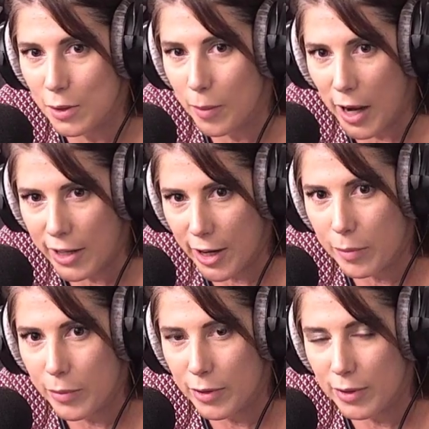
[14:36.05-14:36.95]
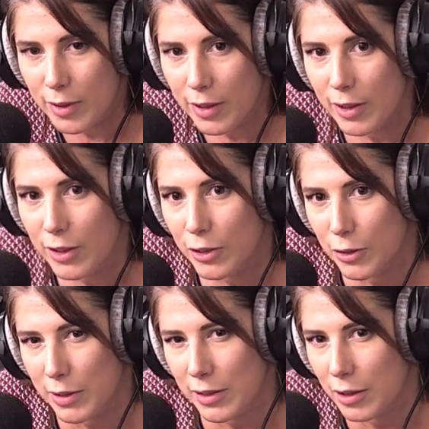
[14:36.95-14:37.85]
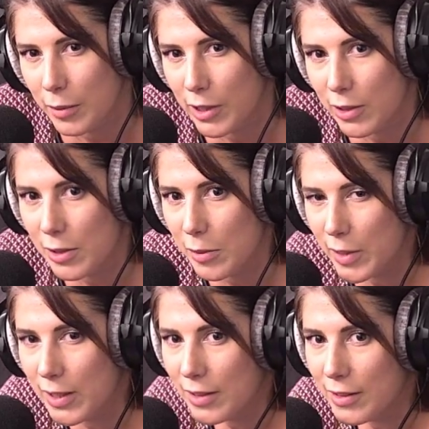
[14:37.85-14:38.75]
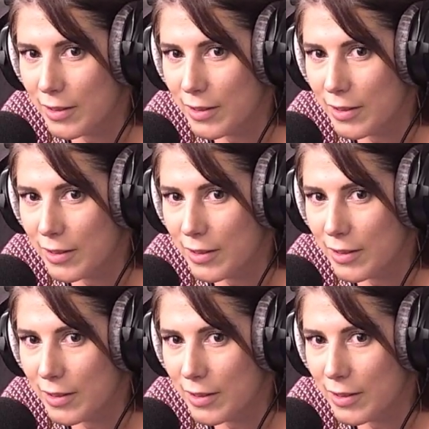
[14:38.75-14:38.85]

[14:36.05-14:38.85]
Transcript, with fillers: no markup during the WSOP.